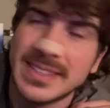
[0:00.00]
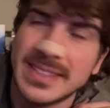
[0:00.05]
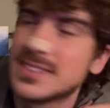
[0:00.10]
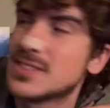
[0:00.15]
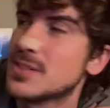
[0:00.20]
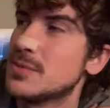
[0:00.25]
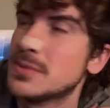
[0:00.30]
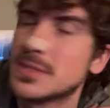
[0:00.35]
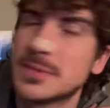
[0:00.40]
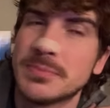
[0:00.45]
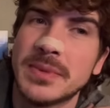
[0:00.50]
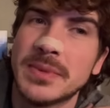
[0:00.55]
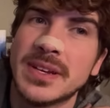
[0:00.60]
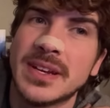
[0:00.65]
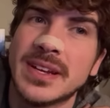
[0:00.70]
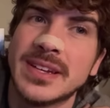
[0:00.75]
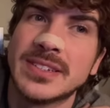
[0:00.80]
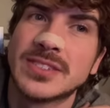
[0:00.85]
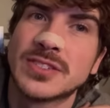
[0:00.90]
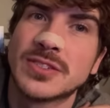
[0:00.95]
It's almost
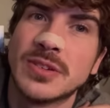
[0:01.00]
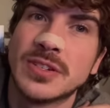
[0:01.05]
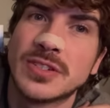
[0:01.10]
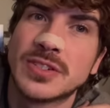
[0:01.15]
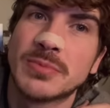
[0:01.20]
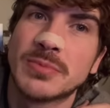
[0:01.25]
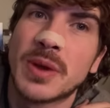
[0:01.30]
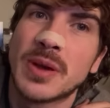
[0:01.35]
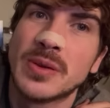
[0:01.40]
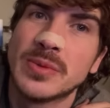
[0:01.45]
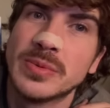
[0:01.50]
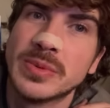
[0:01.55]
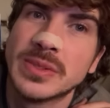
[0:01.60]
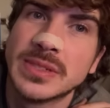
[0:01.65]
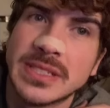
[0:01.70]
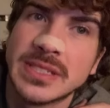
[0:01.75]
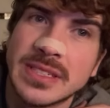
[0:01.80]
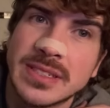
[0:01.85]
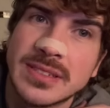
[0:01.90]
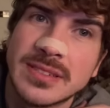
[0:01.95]
midnight, so I should
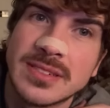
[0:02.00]
probably